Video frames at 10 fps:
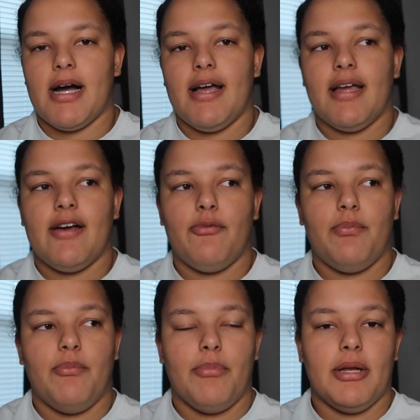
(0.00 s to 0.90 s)
I have
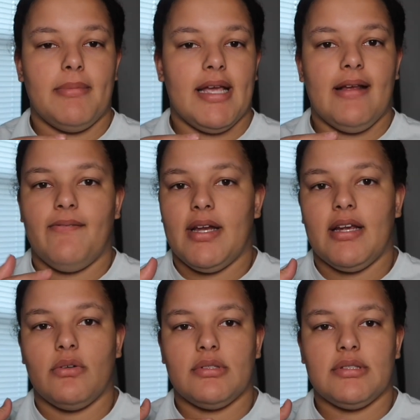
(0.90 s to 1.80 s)
been making
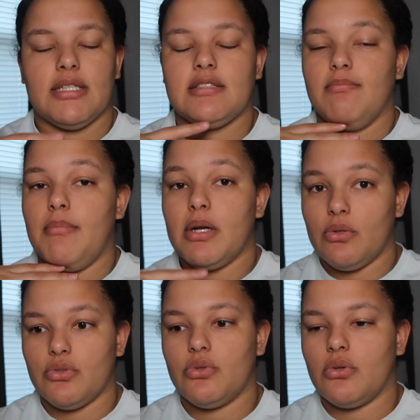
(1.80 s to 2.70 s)
videos since middle
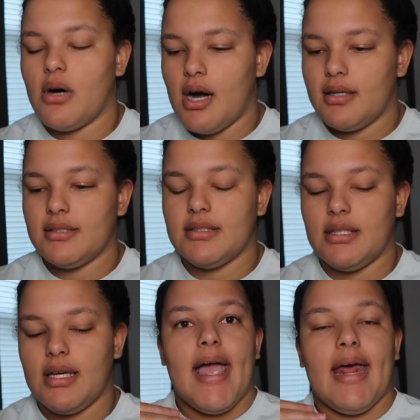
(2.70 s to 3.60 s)
school,
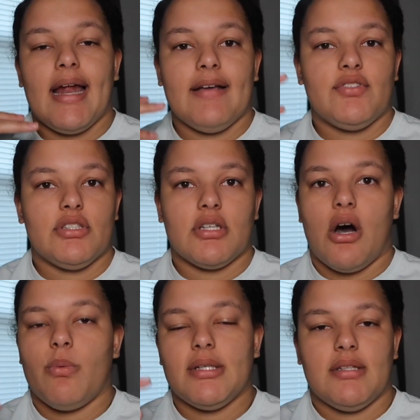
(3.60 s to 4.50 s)
honestly, and I've just
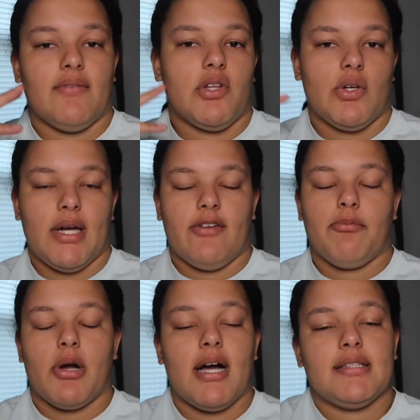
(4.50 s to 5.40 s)
always loved the creative
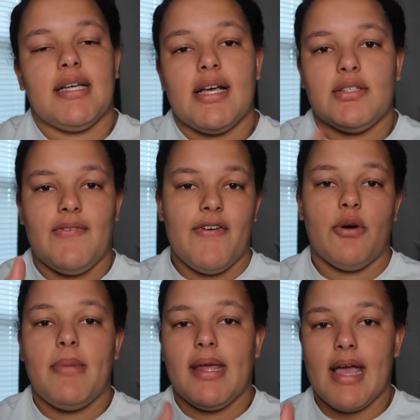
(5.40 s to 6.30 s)
process,
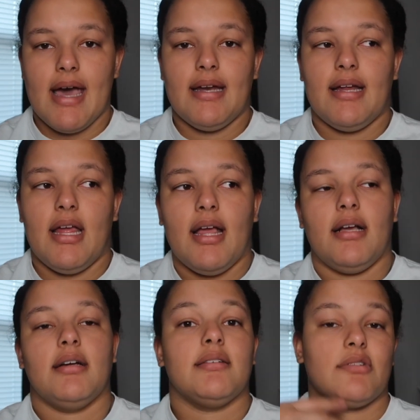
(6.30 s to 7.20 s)
filming, editing,